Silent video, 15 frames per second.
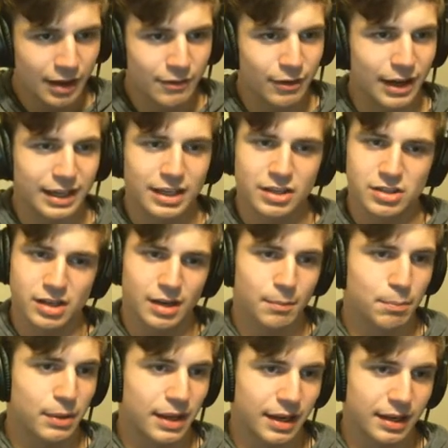Vikings. You can
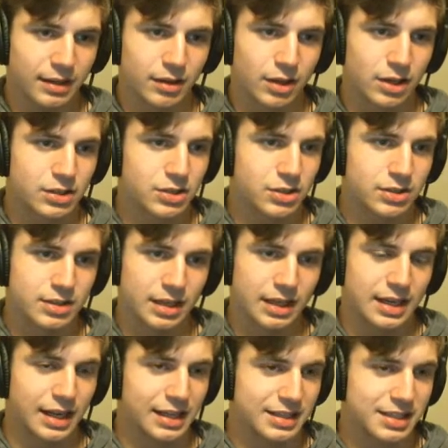play Archers
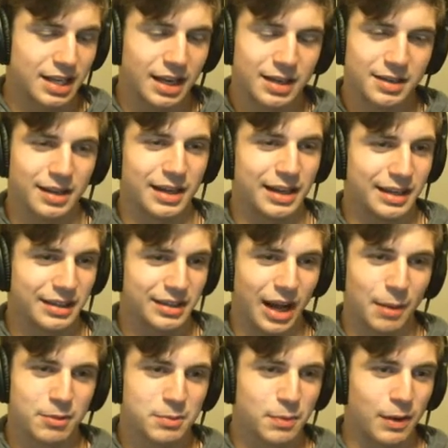against
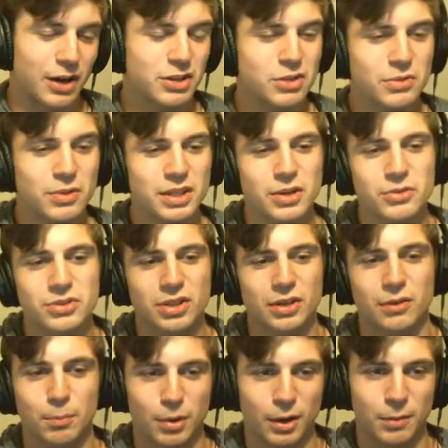Goblins, but Archers really don't serve
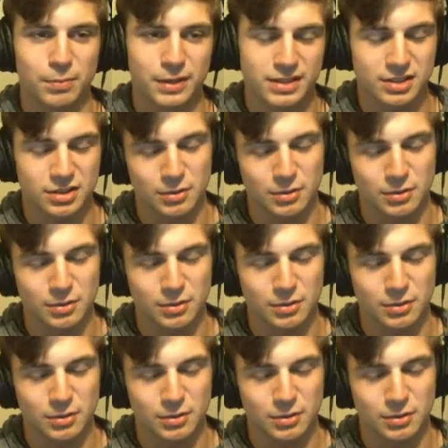a purpose.